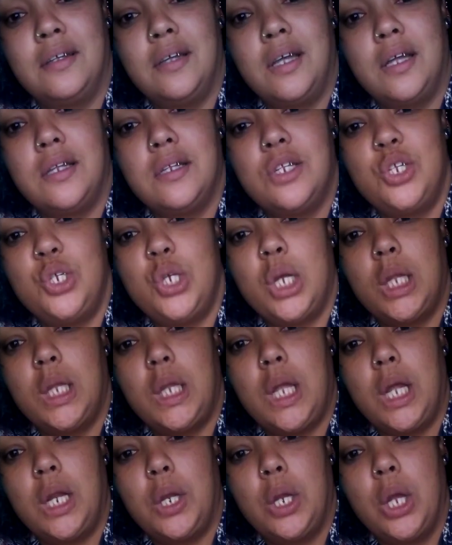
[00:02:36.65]
can
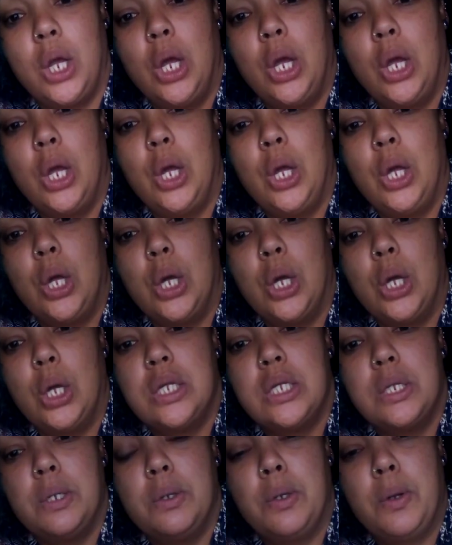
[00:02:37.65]
check that
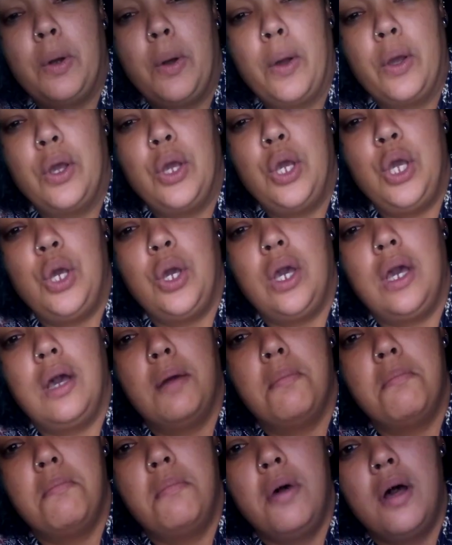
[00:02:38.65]

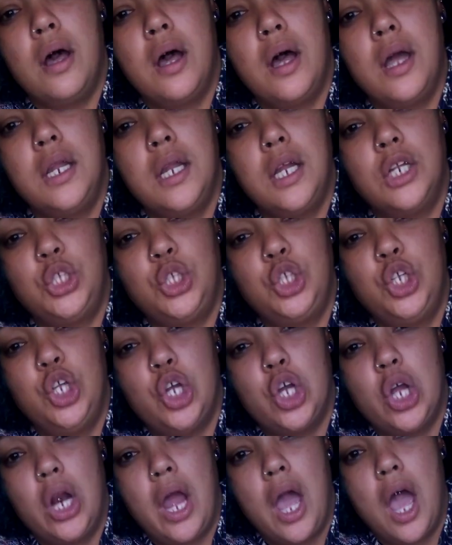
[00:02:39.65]
cucumber and the
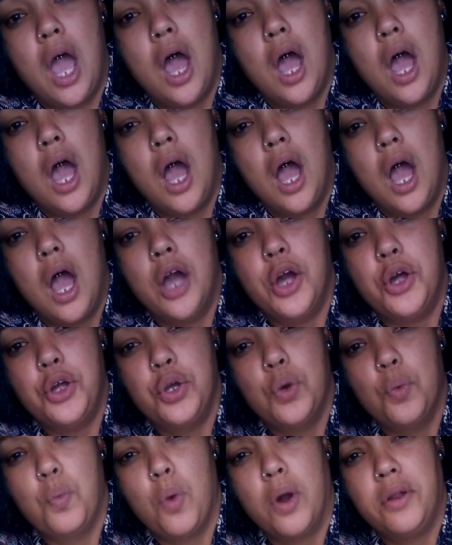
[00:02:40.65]

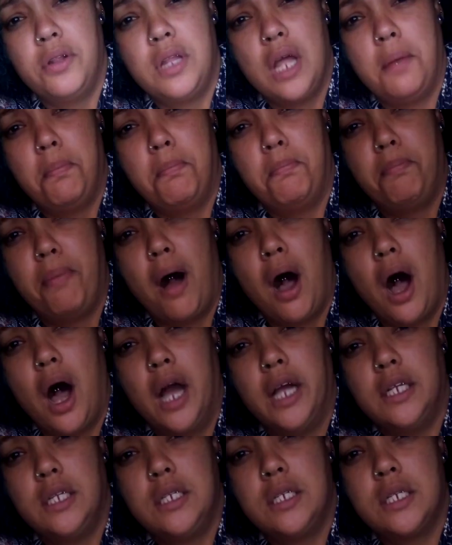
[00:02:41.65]
chili. You want that
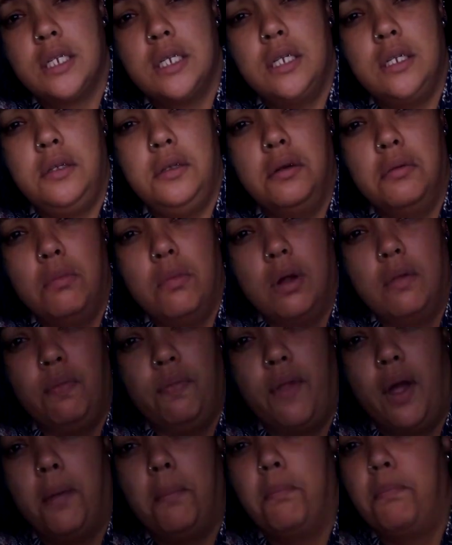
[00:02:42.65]
bite? You
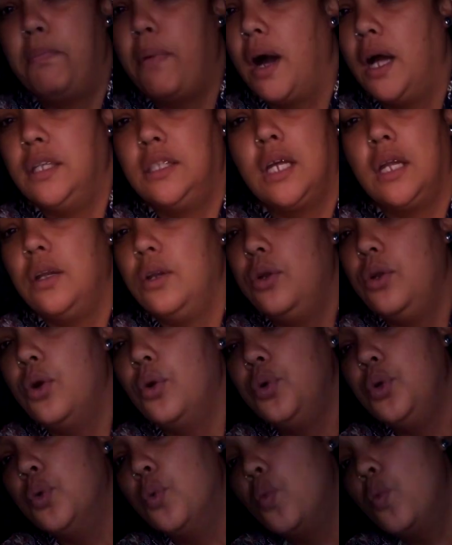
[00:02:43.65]
want that bite? I
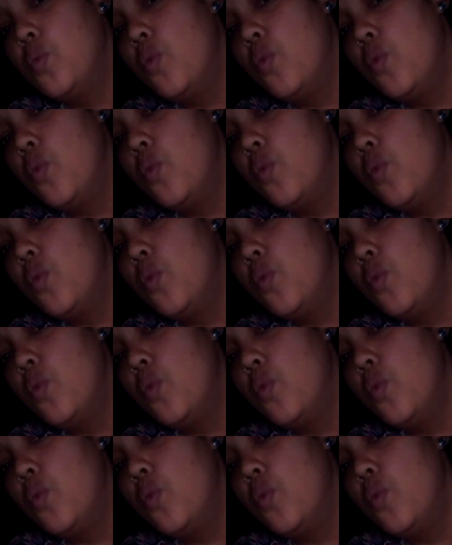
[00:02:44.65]
know you